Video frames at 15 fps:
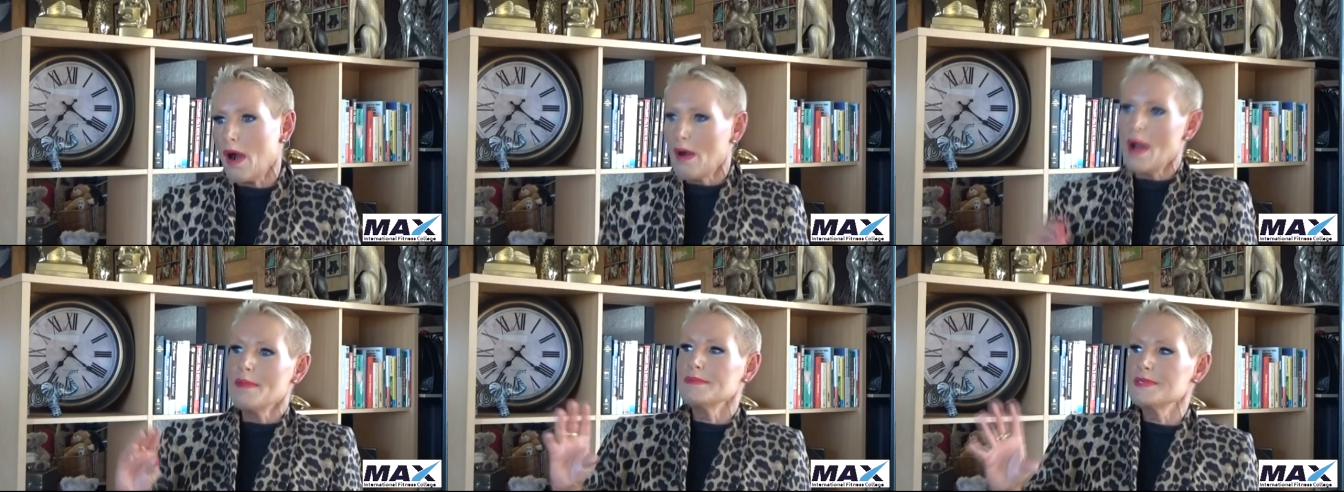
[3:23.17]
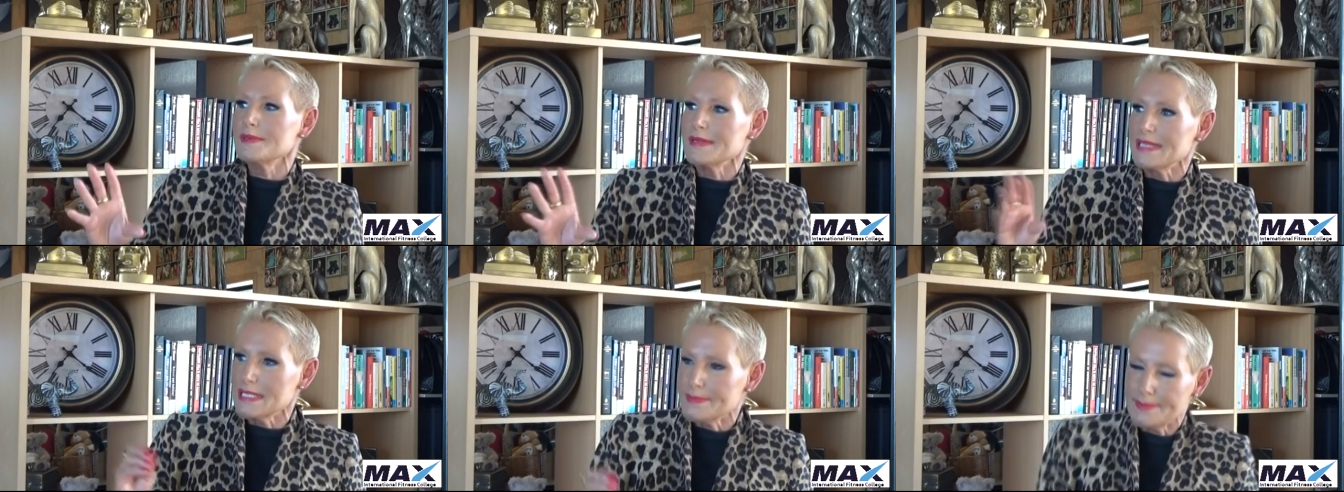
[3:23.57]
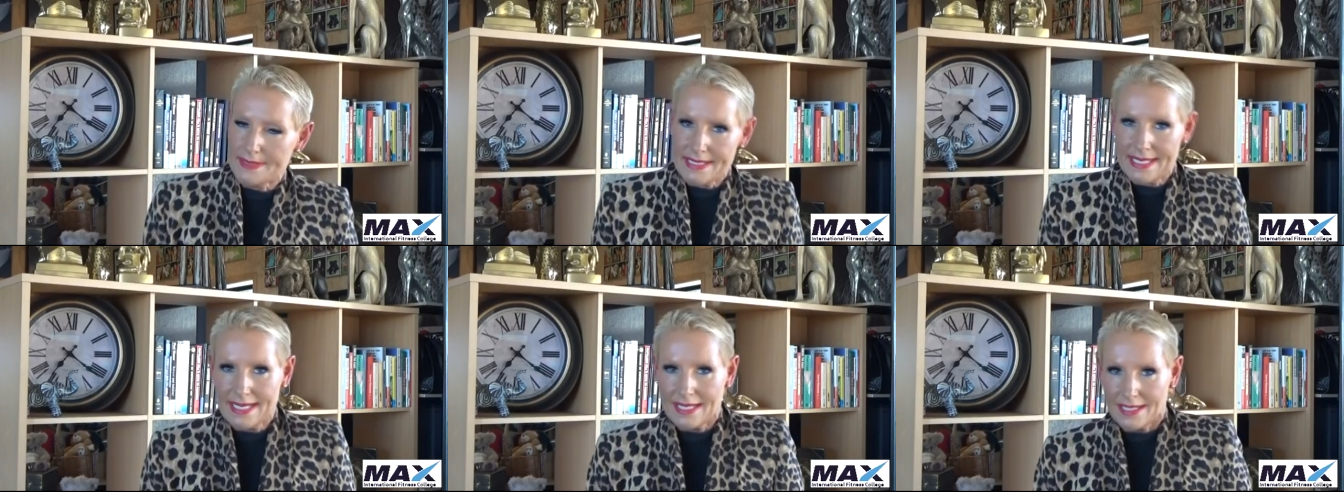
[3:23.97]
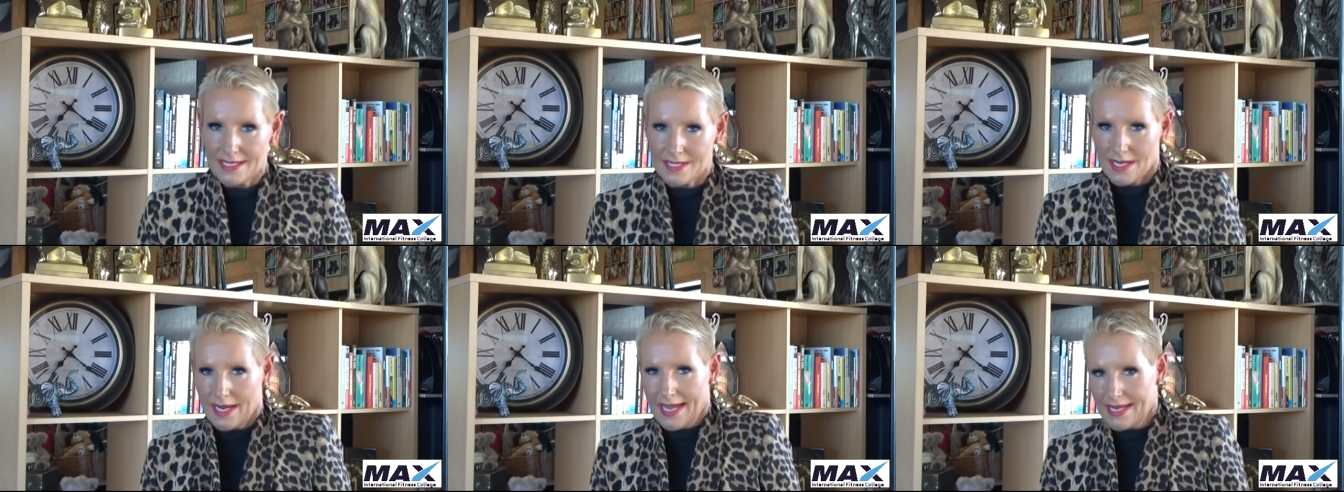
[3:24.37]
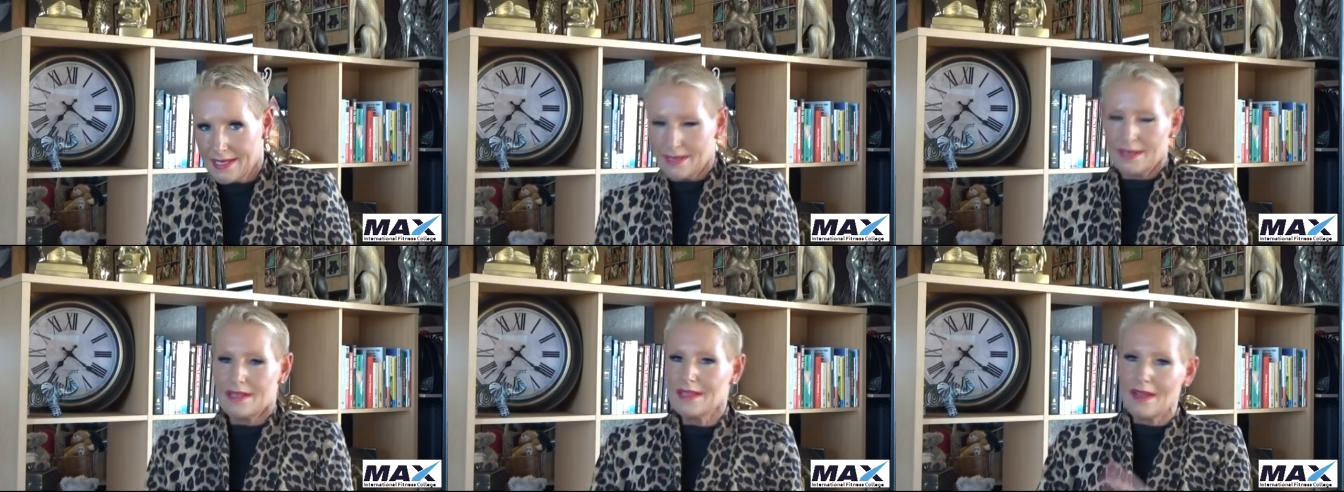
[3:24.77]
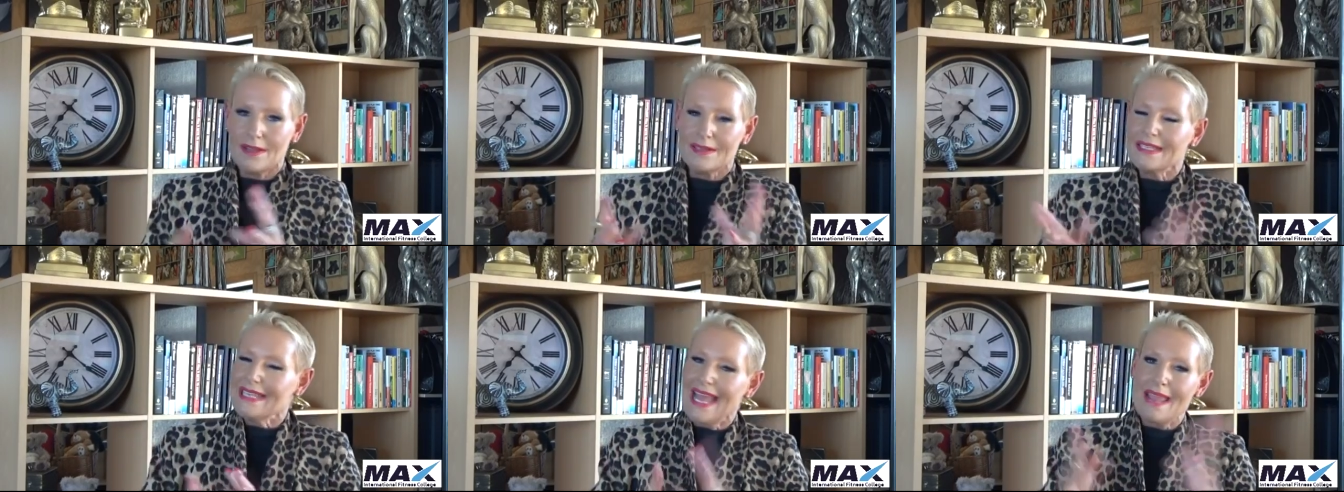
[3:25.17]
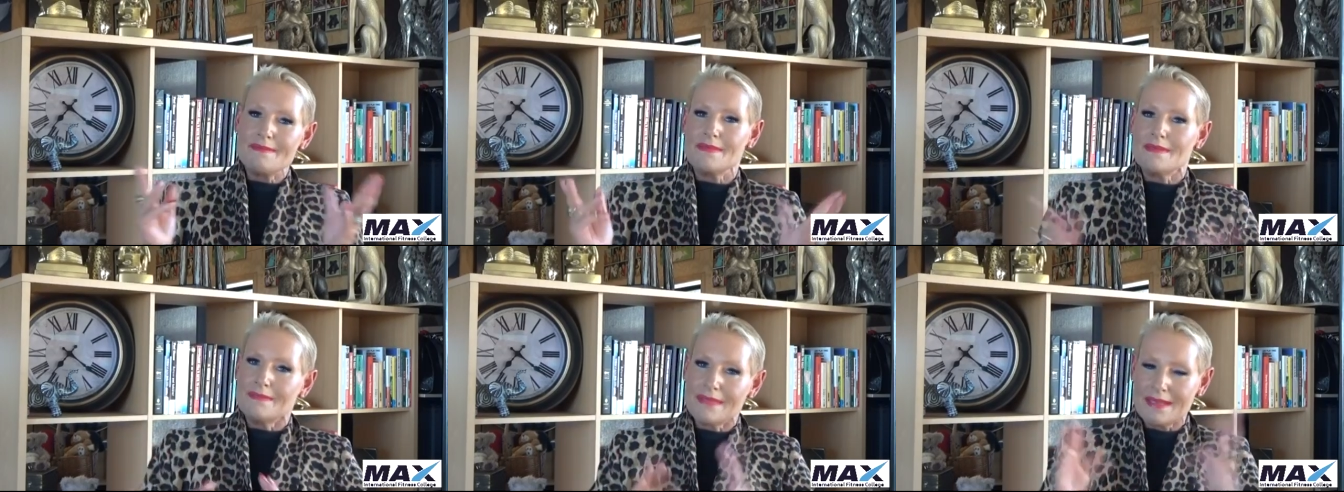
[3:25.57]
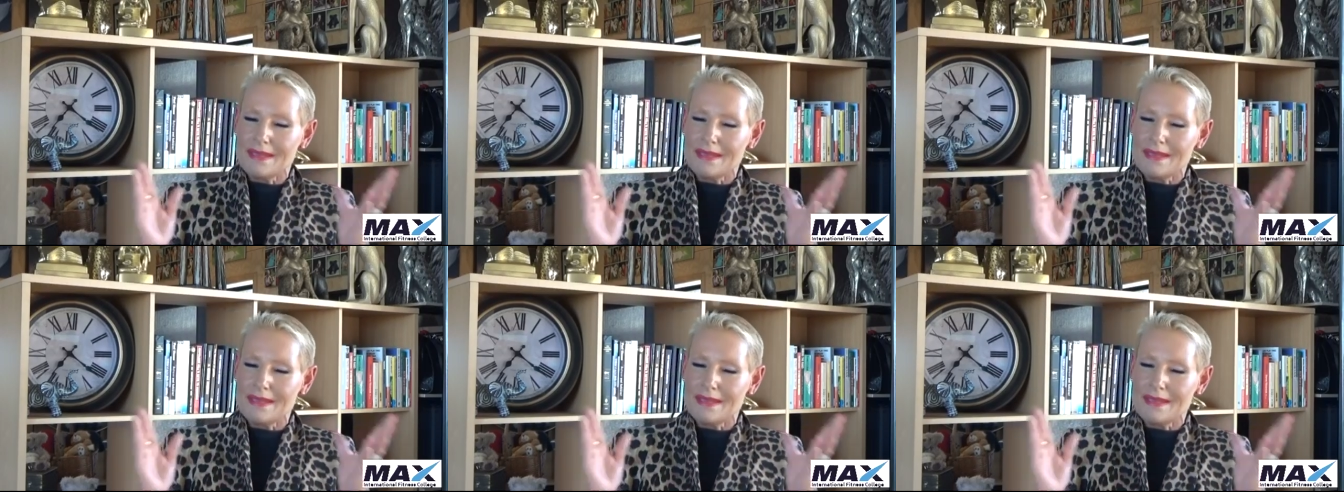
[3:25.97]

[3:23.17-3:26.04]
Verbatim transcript: Oh, I'm doing this particular diet, and I, I could name them.